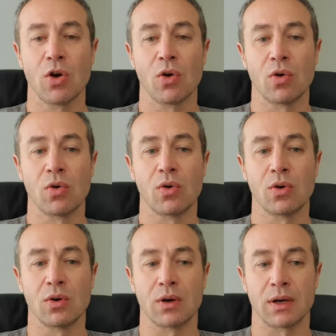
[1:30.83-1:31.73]

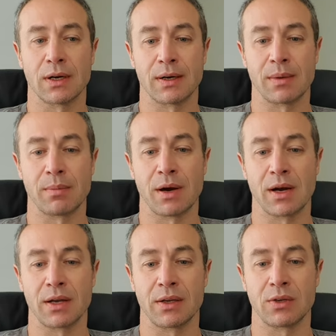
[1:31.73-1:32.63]
or uh,
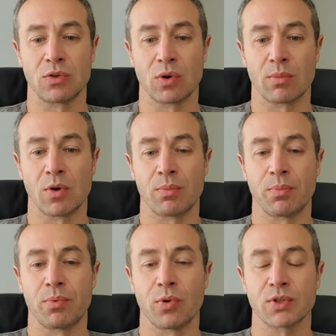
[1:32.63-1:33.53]
my normal
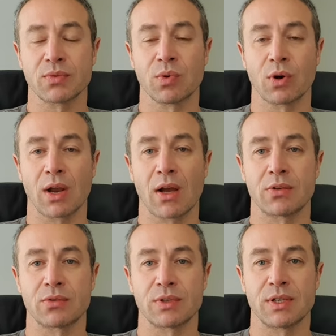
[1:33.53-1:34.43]
post-workout
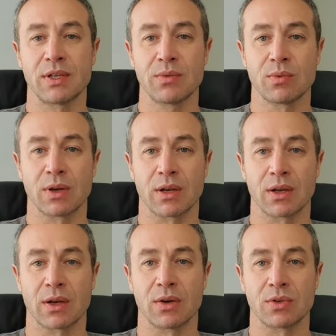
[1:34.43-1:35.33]
routine when I
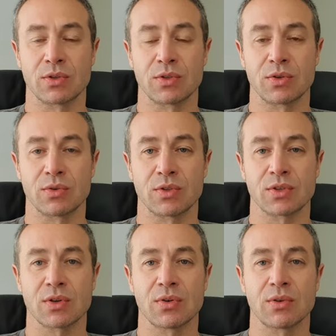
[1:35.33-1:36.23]
go to
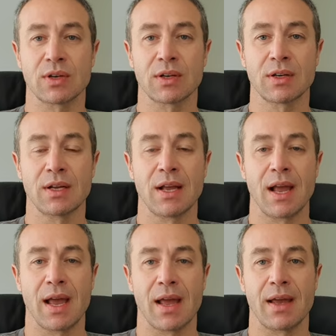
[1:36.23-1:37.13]
sauna
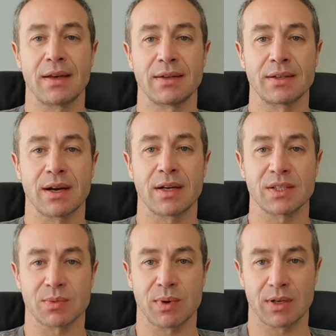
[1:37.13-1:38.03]
and I
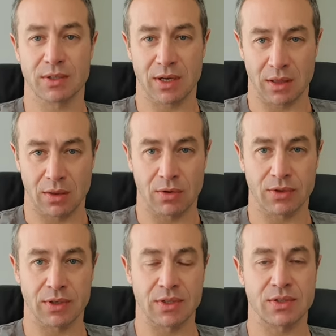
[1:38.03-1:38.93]
sweat a lot
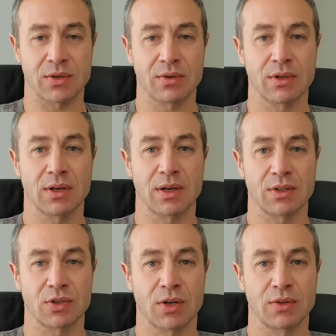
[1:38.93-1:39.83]
in the sauna. I
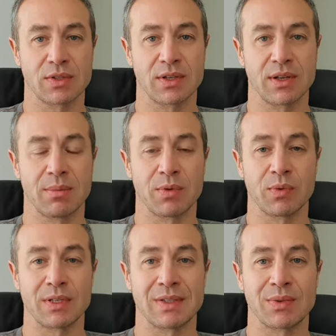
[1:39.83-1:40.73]
try to sit there
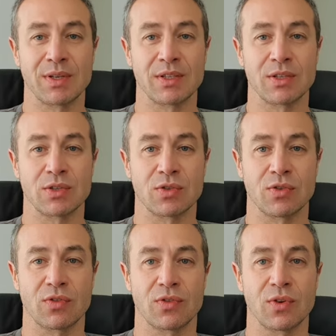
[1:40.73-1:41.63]
between 20 to
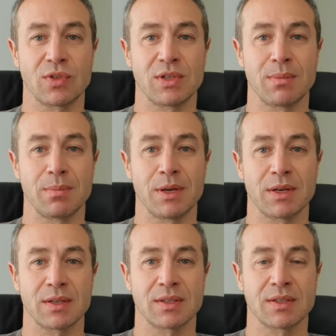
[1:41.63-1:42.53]
30
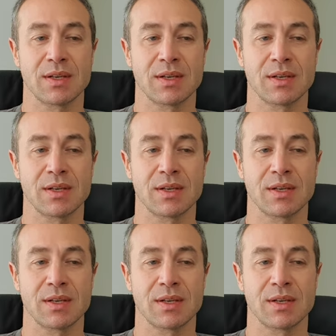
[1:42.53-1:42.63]
minutes